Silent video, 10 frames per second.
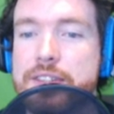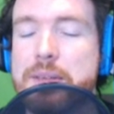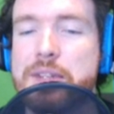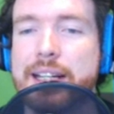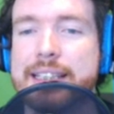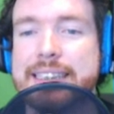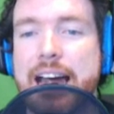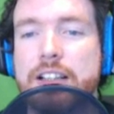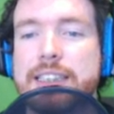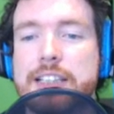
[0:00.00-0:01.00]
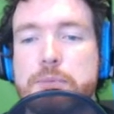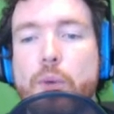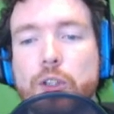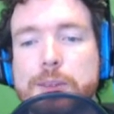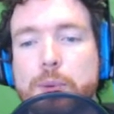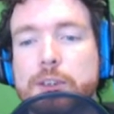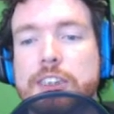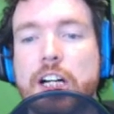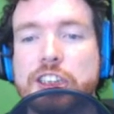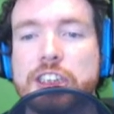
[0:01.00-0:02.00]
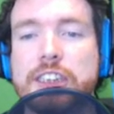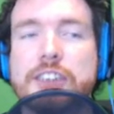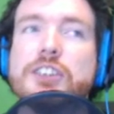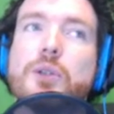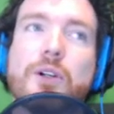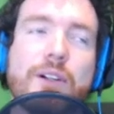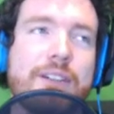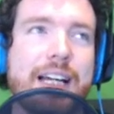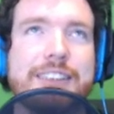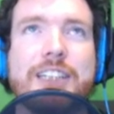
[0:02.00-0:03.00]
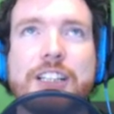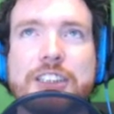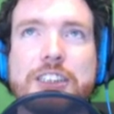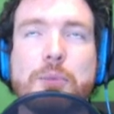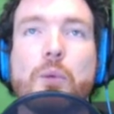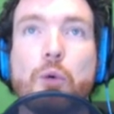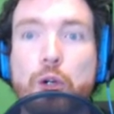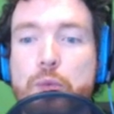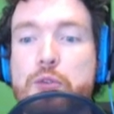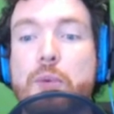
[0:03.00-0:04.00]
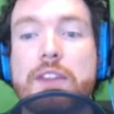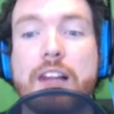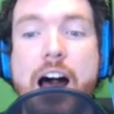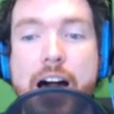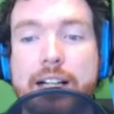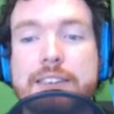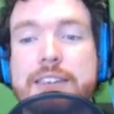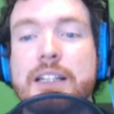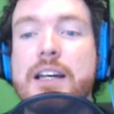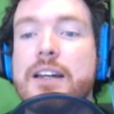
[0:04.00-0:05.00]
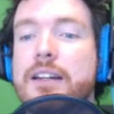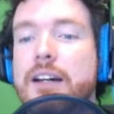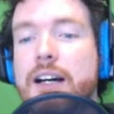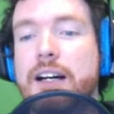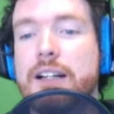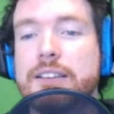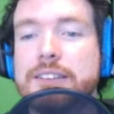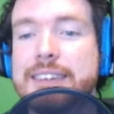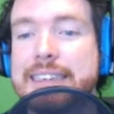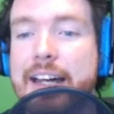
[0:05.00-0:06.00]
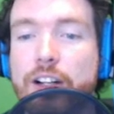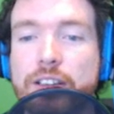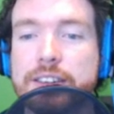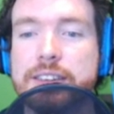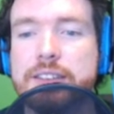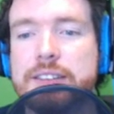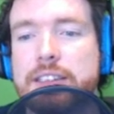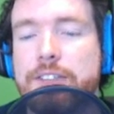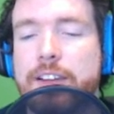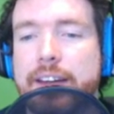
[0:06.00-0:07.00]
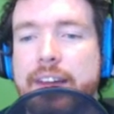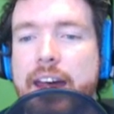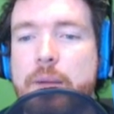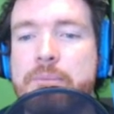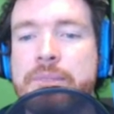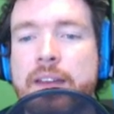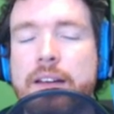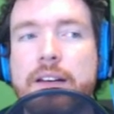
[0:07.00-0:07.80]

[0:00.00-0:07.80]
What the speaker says: It seems like this house has multiple dungeons, or not dungeons, but rooms with locks, cells, stuff like that.